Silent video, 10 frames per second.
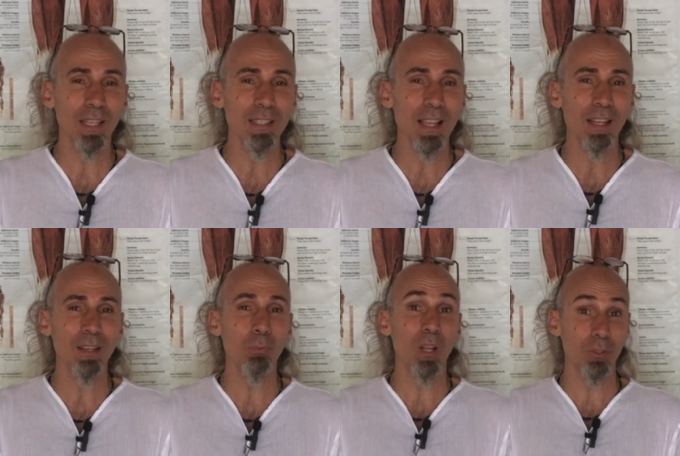
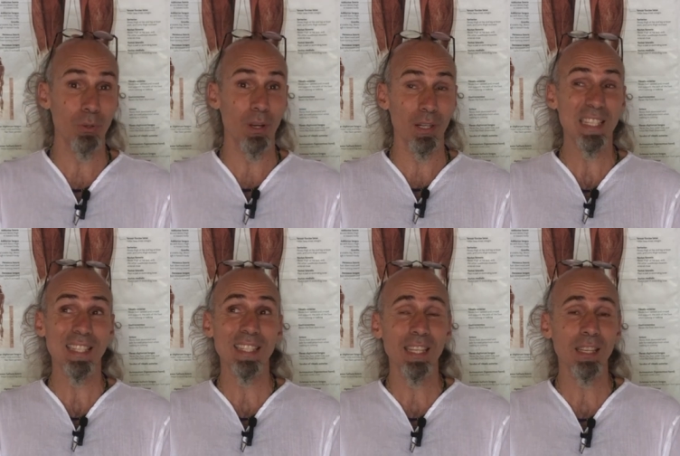exactly what you are
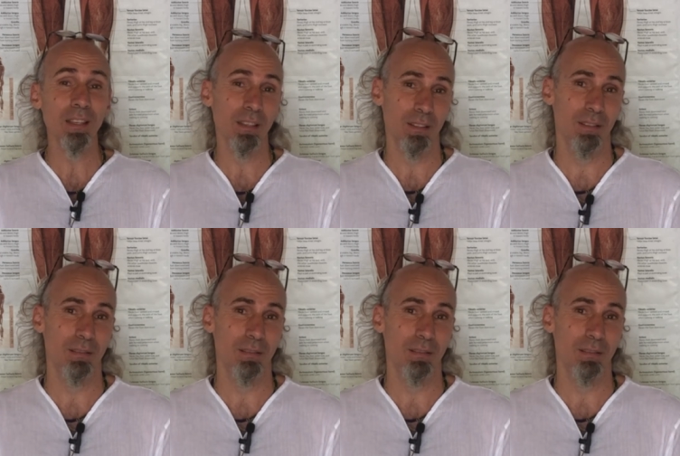seeing